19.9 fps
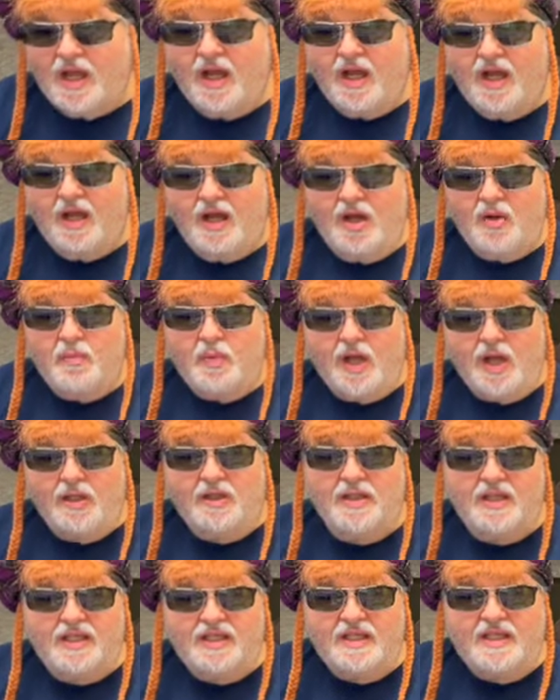Uh,
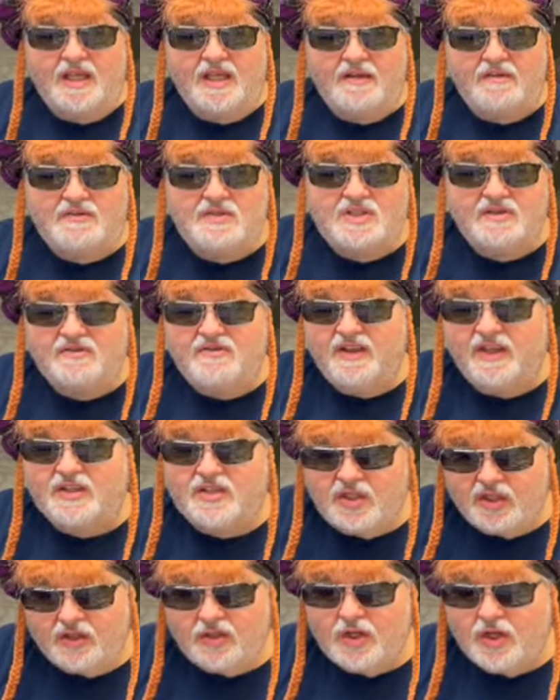Paula gives
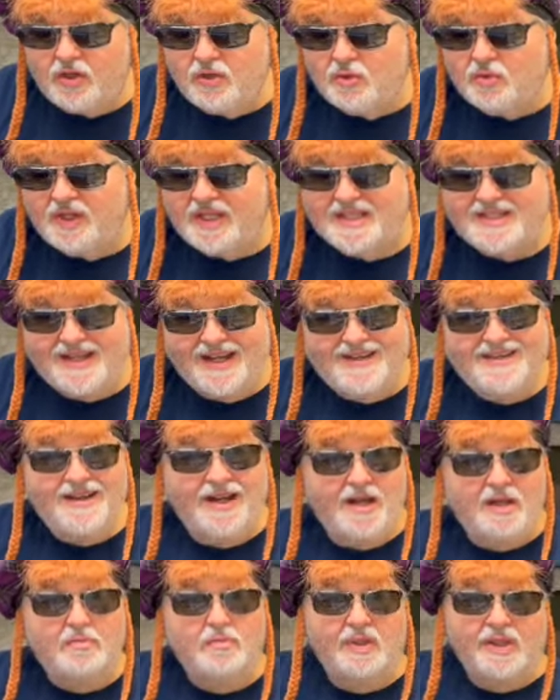Victor, who is a
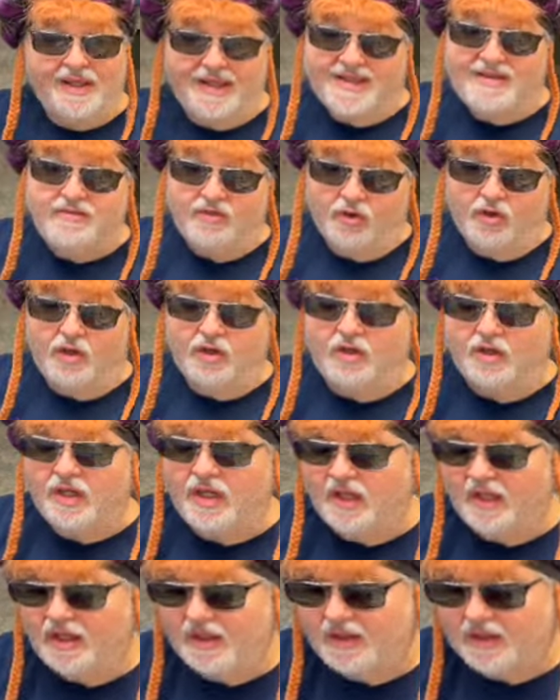non-believer
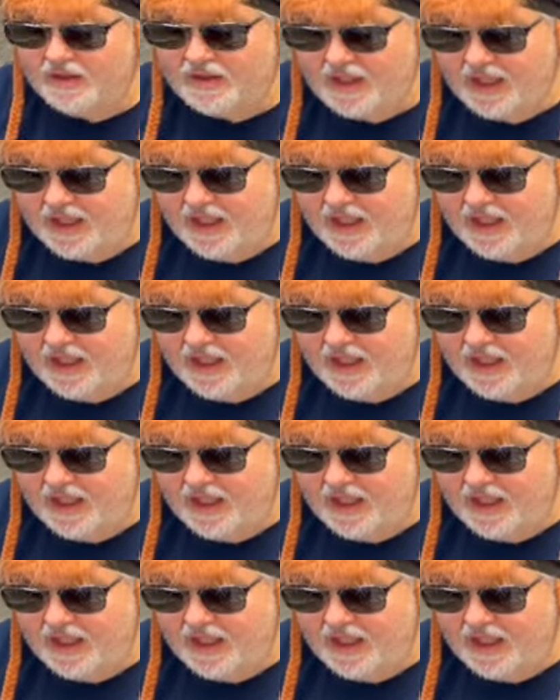uh,